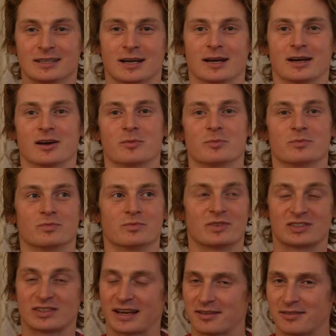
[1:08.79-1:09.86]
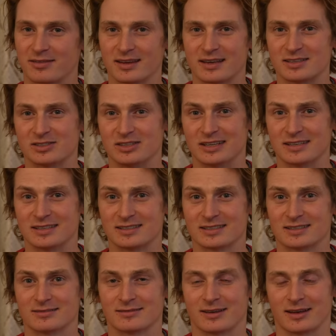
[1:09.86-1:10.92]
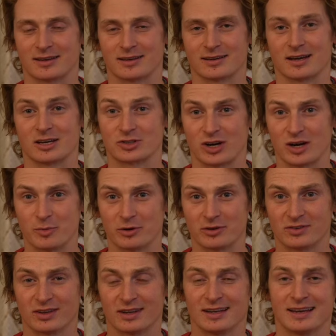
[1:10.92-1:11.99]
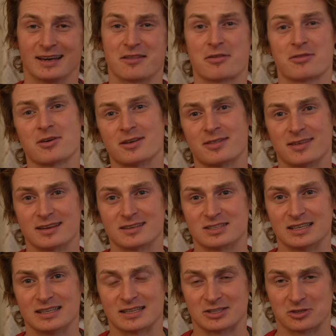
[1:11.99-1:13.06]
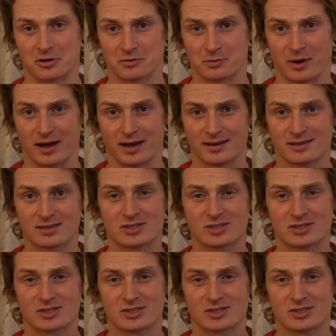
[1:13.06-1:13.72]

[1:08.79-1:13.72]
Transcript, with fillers: Um, the second thing is you need uh, a tripod, and the third thing is you need the software.